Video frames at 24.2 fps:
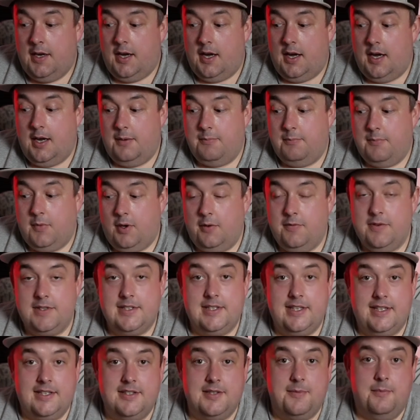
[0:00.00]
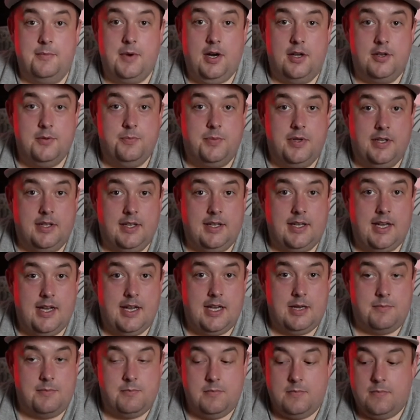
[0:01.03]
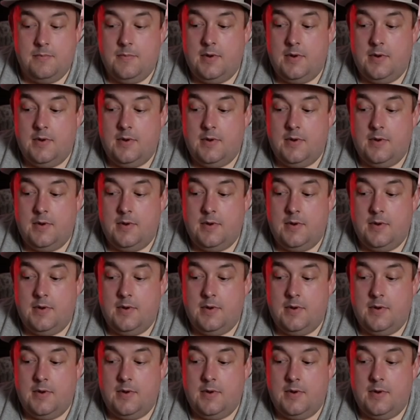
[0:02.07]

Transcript: Um, obviously, it's a much bigger game.